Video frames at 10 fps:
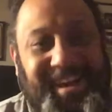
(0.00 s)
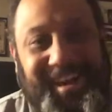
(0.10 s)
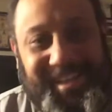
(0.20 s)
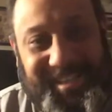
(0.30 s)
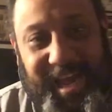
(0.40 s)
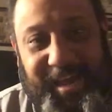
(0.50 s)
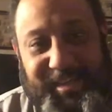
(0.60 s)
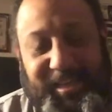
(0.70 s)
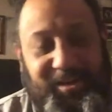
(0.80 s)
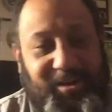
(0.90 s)
It's
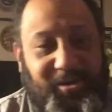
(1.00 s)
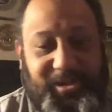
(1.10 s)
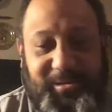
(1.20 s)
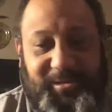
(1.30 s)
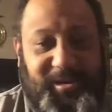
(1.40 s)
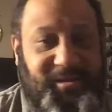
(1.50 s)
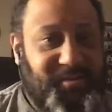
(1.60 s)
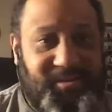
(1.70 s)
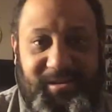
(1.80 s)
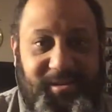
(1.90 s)
you know, it's
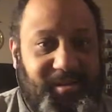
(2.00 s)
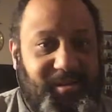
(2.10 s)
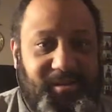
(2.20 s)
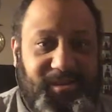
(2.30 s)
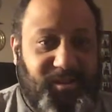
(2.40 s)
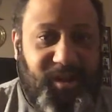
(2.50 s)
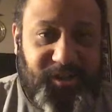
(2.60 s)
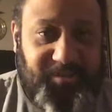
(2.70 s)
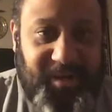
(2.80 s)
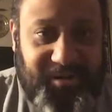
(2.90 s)
a
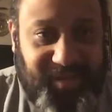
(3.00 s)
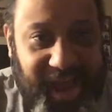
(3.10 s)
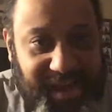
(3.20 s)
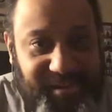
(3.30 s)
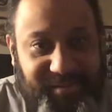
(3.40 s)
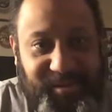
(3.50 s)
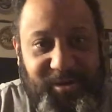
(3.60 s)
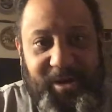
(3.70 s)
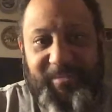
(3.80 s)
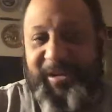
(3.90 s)
large amount of lead. You know
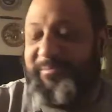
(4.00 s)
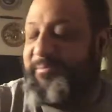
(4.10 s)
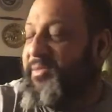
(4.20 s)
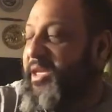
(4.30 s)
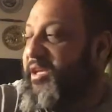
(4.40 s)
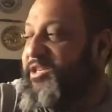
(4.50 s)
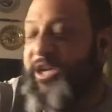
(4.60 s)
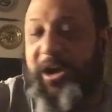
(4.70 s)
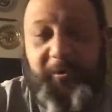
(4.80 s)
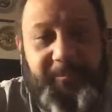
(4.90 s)
what I mean?
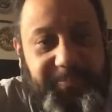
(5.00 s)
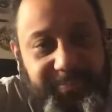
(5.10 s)
So